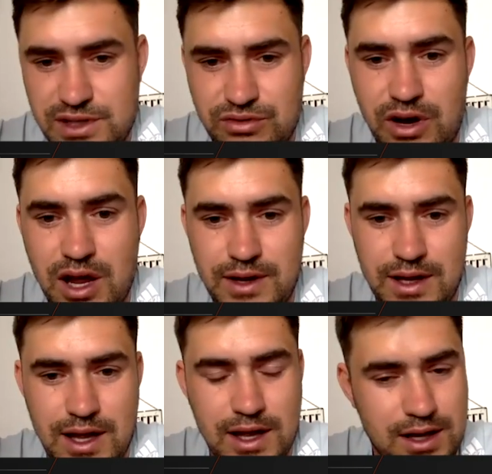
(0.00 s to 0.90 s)
thriving
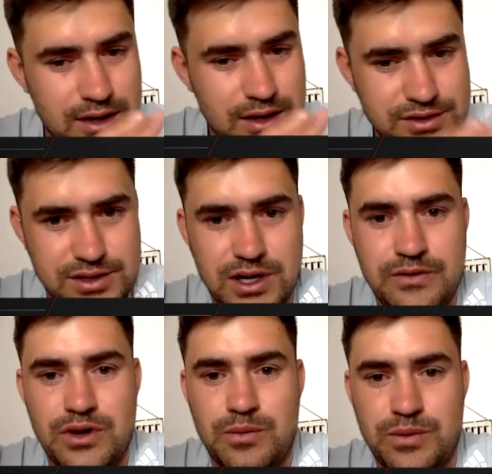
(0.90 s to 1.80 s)
and constantly
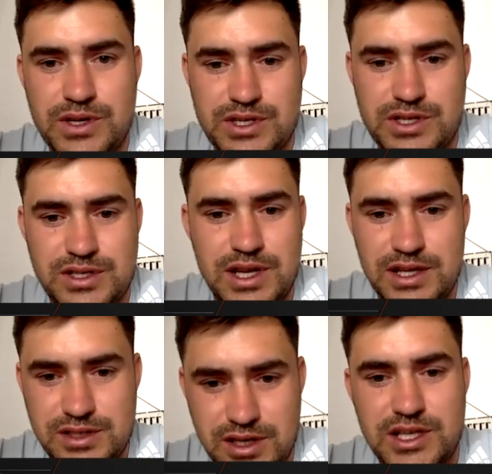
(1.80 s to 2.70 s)
driving up, which
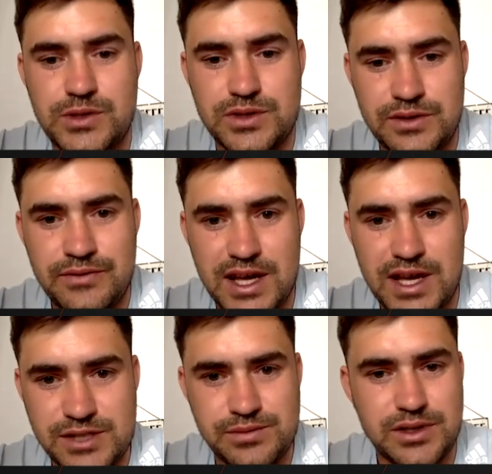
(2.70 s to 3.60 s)
needs continuous
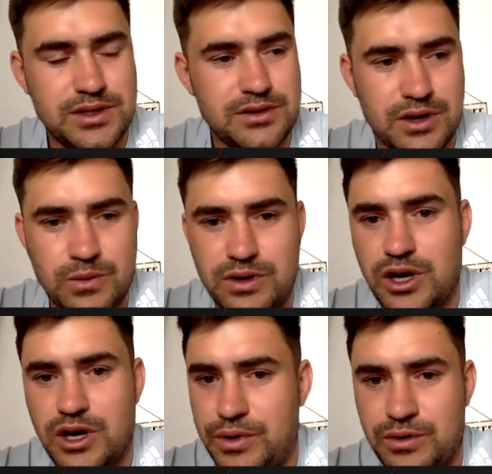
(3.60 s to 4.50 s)
investment, got a World
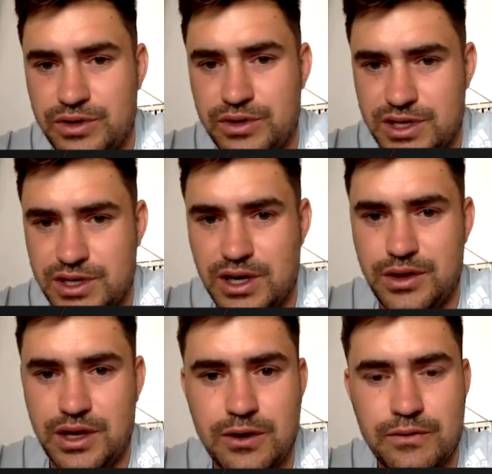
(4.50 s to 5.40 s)
Cup and all this kind of
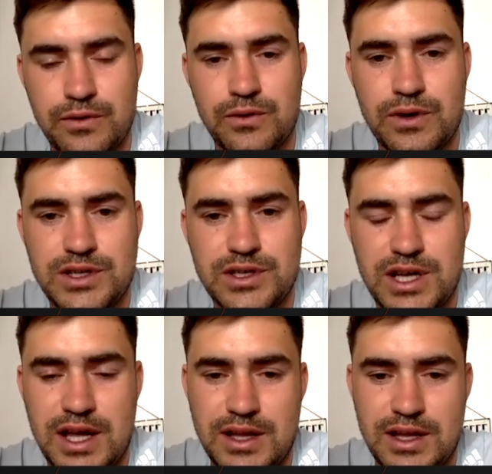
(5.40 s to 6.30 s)
thing going forward.
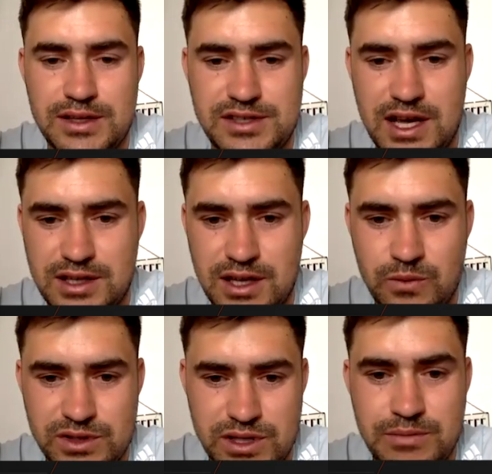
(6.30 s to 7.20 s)
And then the second thing
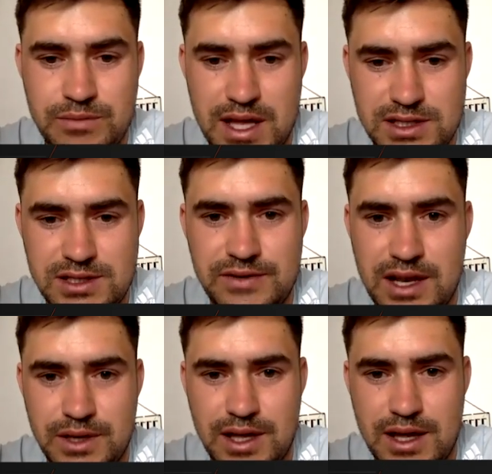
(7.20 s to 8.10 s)
was the men's
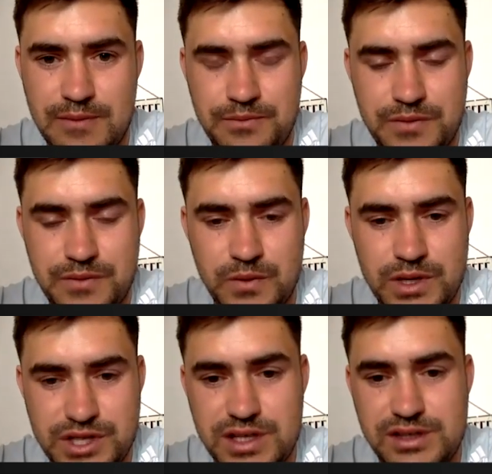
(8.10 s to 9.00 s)
development game,
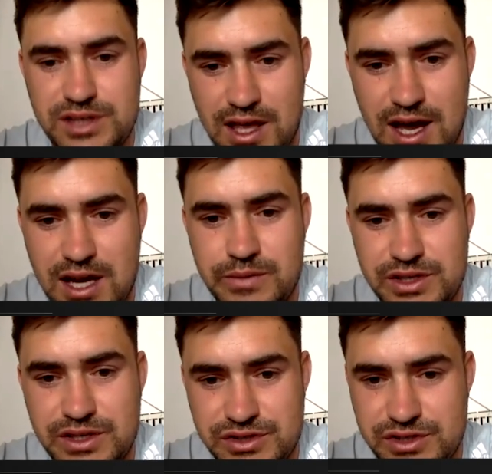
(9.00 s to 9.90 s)
which is
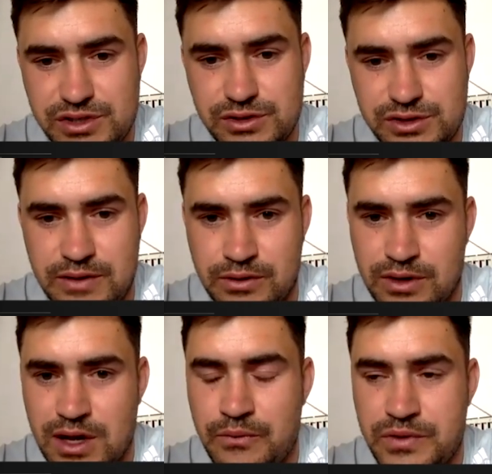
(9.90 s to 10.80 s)
academies and schools
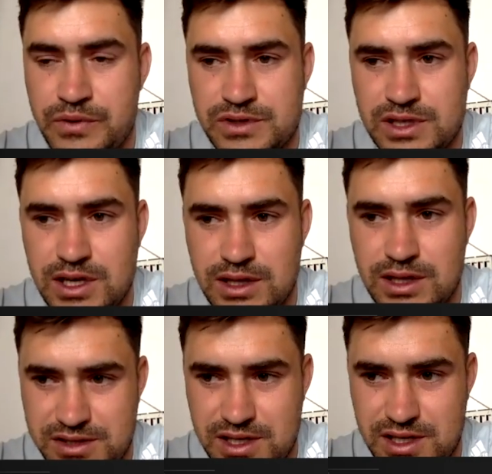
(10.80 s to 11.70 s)
level. Obviously, they
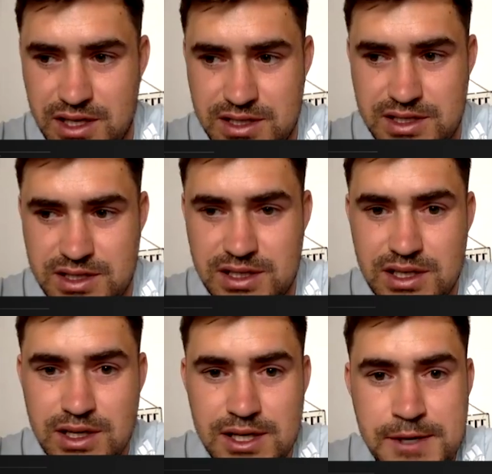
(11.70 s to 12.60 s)
see it
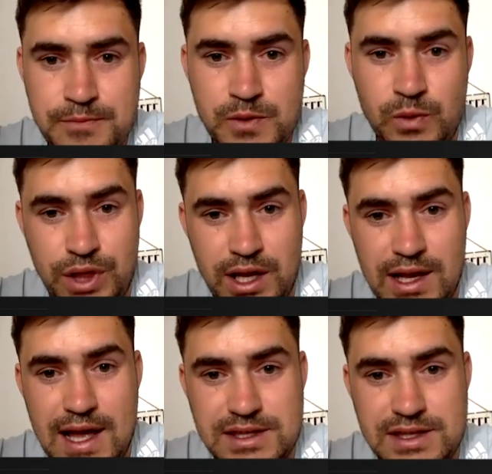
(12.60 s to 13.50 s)

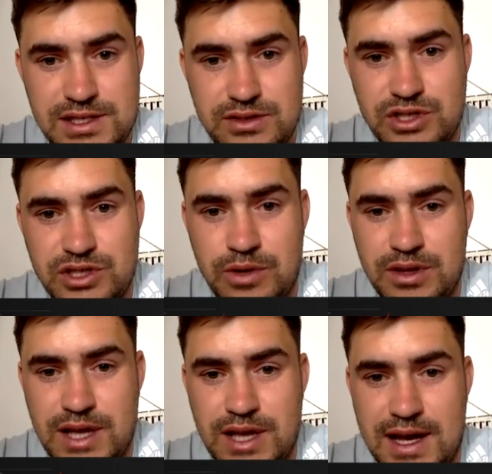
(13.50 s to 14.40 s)
within Leinster and
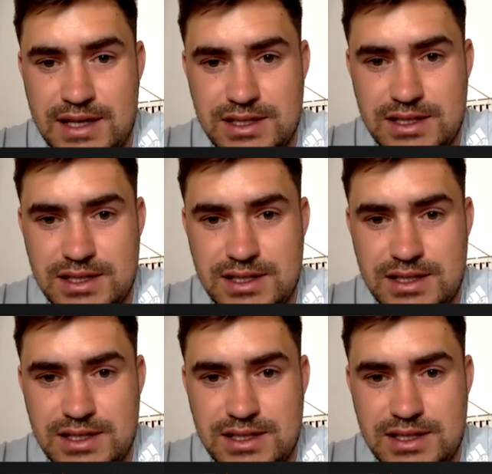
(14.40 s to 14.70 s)
Dublin that